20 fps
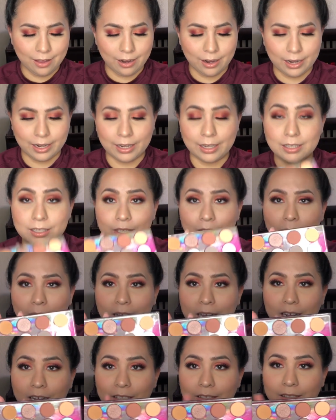All right, so
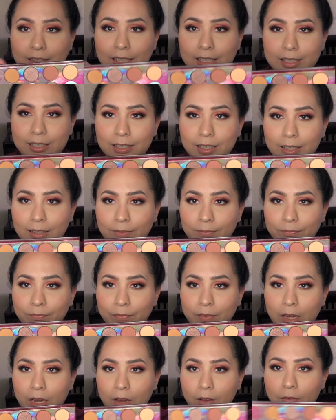I got these
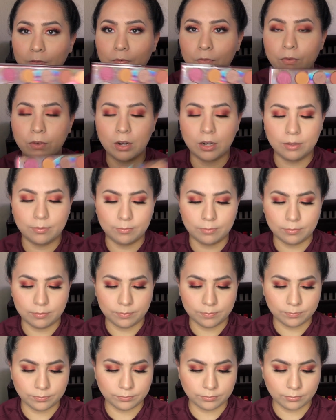from
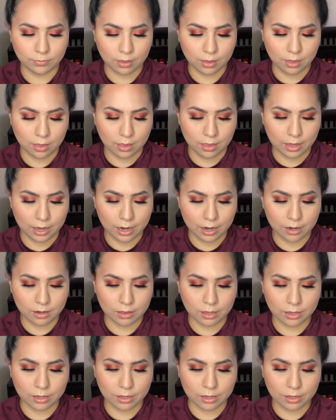there.